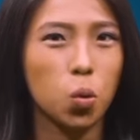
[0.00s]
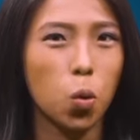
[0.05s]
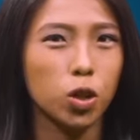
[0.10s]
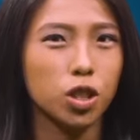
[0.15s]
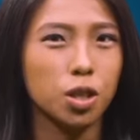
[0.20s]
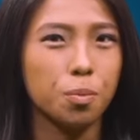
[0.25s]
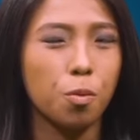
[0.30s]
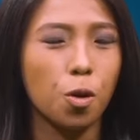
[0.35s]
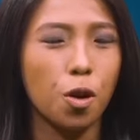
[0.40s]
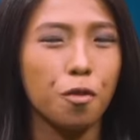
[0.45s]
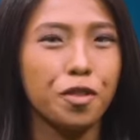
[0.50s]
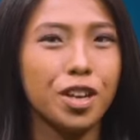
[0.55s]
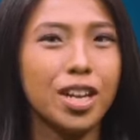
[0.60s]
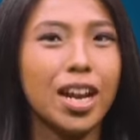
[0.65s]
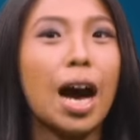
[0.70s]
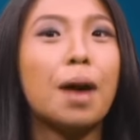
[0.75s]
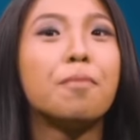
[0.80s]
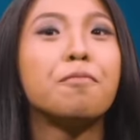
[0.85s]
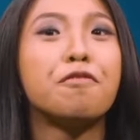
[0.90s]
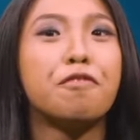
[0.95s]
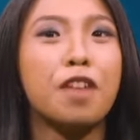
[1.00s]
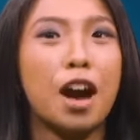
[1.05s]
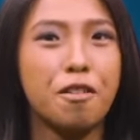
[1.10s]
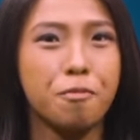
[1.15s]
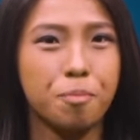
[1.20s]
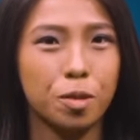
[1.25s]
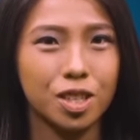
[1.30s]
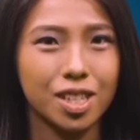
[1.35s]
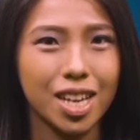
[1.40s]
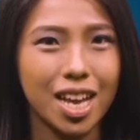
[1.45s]
quarter profit up
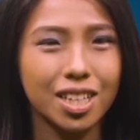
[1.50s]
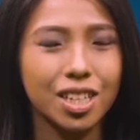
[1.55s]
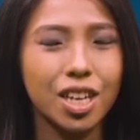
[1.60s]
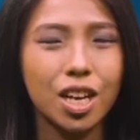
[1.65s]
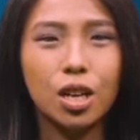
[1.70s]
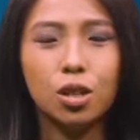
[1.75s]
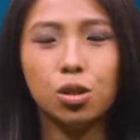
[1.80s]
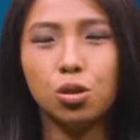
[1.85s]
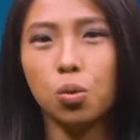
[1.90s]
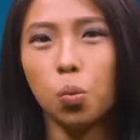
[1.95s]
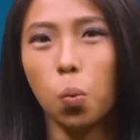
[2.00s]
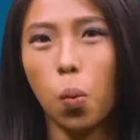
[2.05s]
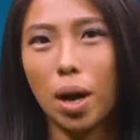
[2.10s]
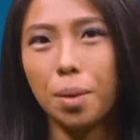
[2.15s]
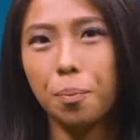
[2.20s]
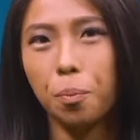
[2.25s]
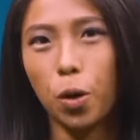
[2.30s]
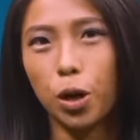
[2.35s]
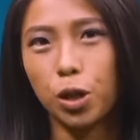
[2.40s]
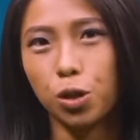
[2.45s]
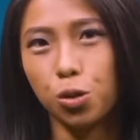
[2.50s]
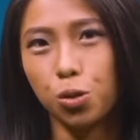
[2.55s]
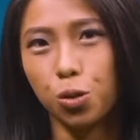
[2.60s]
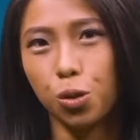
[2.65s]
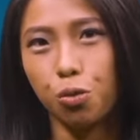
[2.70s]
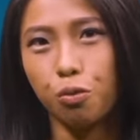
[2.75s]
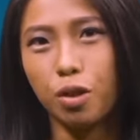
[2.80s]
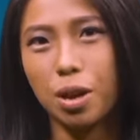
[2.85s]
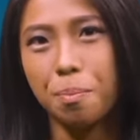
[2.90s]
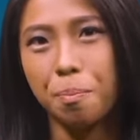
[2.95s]
5% to
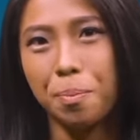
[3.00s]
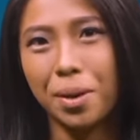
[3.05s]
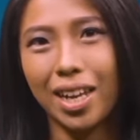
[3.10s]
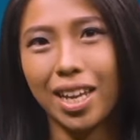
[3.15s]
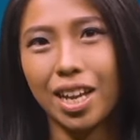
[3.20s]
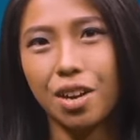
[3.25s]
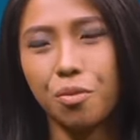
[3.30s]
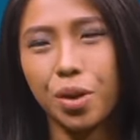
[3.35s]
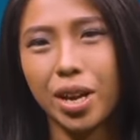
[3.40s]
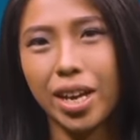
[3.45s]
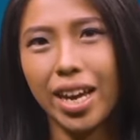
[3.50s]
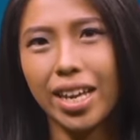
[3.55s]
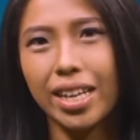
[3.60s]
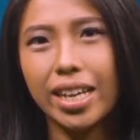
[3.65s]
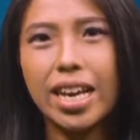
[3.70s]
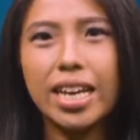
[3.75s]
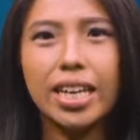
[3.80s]
1.23 billion ringgit